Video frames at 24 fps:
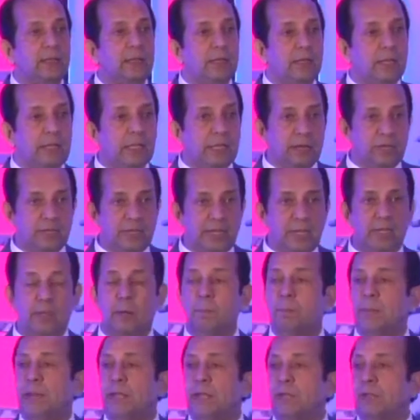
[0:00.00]
in a very
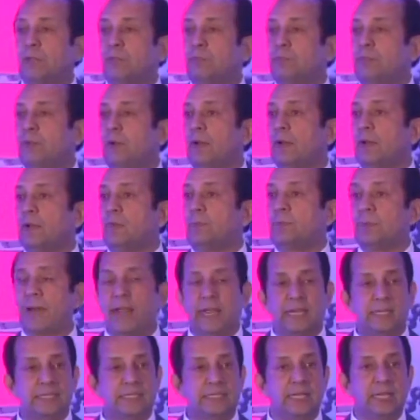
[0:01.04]
competitive
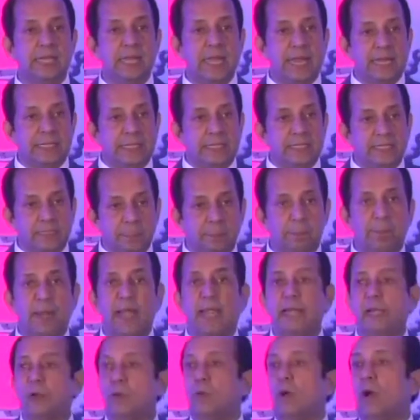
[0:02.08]
price and then supply
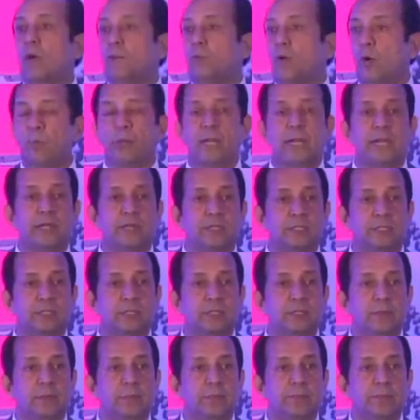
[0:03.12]
it to our formulators.